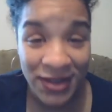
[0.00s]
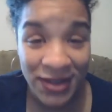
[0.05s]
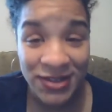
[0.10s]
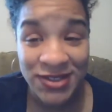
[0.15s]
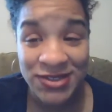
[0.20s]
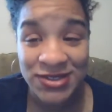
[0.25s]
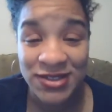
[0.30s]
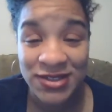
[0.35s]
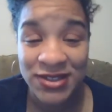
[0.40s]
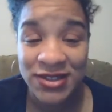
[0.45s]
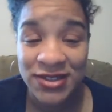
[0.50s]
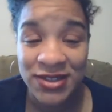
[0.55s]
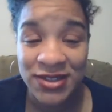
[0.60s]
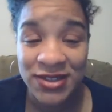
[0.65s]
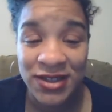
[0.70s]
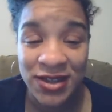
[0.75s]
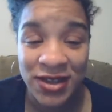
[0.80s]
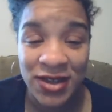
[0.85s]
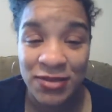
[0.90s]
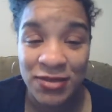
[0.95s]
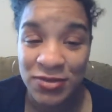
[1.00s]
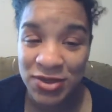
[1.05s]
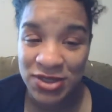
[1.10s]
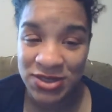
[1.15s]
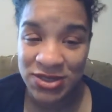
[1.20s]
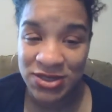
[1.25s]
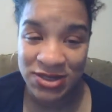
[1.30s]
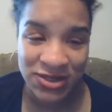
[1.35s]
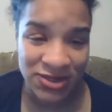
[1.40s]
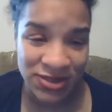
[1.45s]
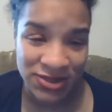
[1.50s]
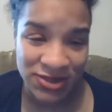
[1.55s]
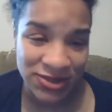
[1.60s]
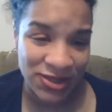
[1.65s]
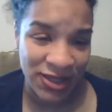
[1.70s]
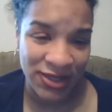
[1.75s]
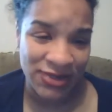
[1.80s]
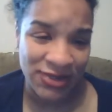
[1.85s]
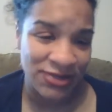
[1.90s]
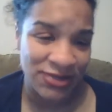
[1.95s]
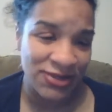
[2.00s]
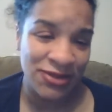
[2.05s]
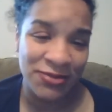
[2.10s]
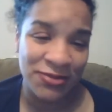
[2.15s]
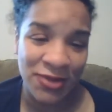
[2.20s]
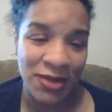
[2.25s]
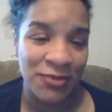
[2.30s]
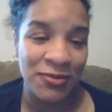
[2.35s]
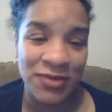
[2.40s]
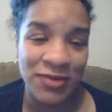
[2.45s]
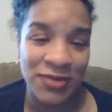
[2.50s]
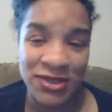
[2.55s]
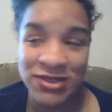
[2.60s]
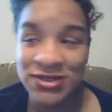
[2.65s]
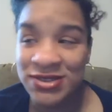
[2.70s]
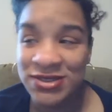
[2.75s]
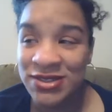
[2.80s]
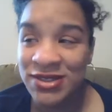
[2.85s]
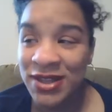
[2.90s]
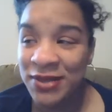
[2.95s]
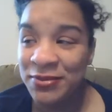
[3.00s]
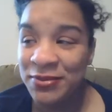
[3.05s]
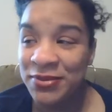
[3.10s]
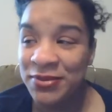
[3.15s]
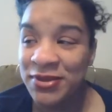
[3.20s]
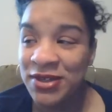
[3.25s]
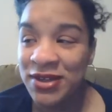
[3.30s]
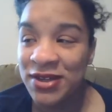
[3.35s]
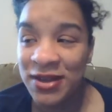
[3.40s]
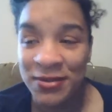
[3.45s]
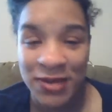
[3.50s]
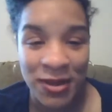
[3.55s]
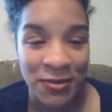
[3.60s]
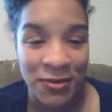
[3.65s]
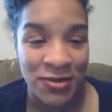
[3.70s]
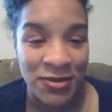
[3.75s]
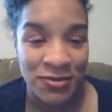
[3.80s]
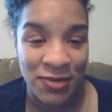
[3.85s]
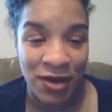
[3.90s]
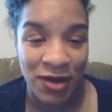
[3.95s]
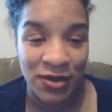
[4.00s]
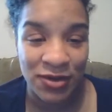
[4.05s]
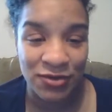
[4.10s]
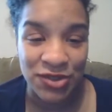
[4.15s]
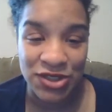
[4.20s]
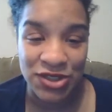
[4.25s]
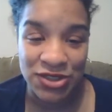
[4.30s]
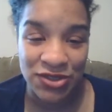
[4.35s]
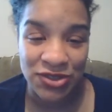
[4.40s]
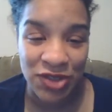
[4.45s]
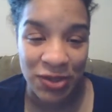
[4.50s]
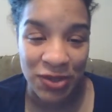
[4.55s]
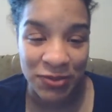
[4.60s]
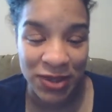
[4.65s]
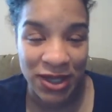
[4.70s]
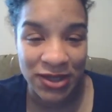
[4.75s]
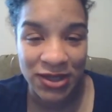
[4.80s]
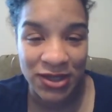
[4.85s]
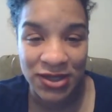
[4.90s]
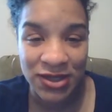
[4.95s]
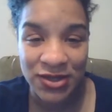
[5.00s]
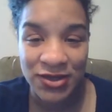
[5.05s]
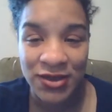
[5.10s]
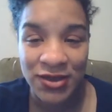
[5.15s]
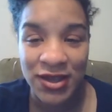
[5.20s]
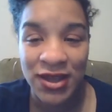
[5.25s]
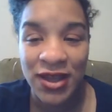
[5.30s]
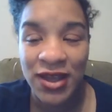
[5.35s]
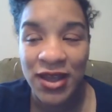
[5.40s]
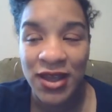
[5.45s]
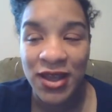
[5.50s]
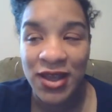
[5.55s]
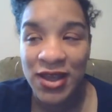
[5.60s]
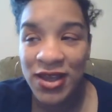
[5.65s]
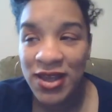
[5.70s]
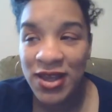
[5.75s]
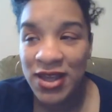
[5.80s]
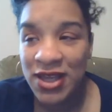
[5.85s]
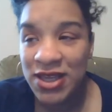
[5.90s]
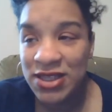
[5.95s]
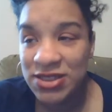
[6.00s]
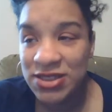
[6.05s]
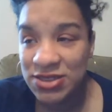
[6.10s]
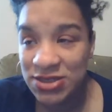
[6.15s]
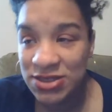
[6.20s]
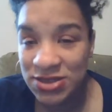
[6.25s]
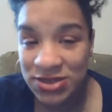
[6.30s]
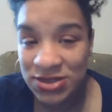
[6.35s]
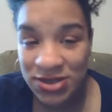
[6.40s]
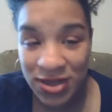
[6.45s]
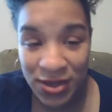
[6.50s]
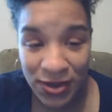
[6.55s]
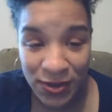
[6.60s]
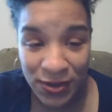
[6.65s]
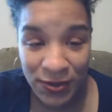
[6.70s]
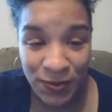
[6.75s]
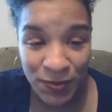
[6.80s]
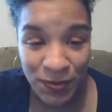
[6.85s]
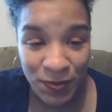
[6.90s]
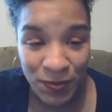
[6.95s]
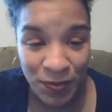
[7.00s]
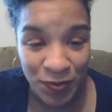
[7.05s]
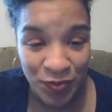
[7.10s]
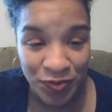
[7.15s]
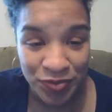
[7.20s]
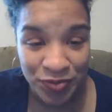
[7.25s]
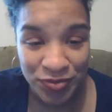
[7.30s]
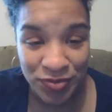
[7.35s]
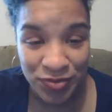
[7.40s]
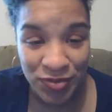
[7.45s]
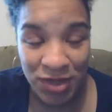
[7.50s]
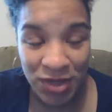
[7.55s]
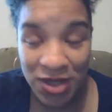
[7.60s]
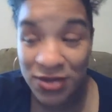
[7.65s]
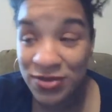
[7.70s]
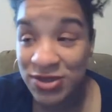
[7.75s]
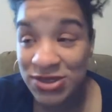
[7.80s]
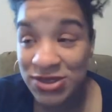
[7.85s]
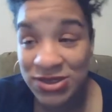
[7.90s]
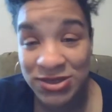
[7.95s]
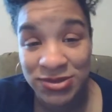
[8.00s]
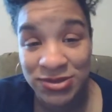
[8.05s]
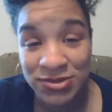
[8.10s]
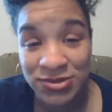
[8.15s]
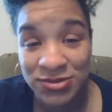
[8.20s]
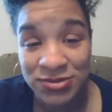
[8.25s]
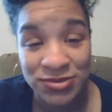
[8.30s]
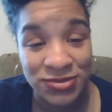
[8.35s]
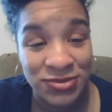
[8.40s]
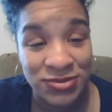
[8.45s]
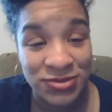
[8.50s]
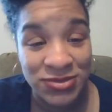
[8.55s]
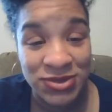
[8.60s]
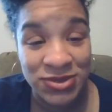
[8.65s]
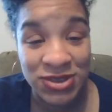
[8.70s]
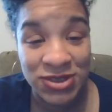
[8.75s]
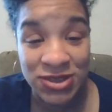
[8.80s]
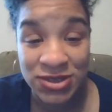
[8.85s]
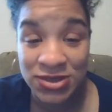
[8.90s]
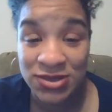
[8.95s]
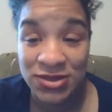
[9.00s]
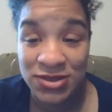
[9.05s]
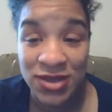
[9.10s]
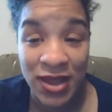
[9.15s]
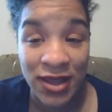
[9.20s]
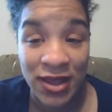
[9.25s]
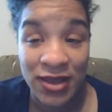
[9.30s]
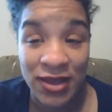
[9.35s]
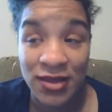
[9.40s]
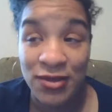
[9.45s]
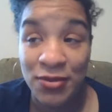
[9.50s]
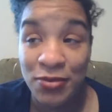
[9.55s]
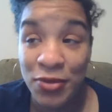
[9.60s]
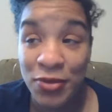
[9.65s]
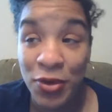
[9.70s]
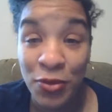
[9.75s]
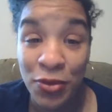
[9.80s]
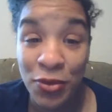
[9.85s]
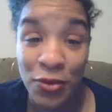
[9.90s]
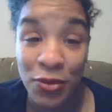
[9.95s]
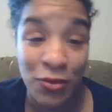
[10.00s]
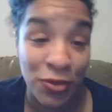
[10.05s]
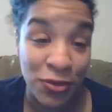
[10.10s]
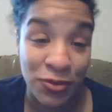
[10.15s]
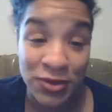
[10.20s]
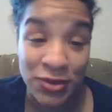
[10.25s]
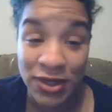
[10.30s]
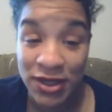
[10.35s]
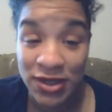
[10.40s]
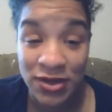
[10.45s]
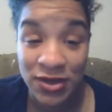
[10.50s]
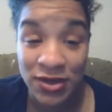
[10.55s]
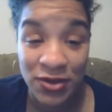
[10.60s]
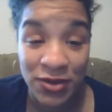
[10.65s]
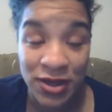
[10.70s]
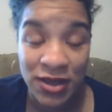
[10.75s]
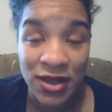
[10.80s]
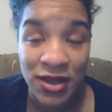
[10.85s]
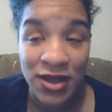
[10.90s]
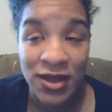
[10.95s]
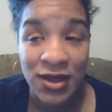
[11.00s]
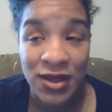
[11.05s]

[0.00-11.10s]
This lady came and she just like took my breast and like put it in the baby's mouth and was showing me how to do it. And it was just like boom, boom, boom, like quick.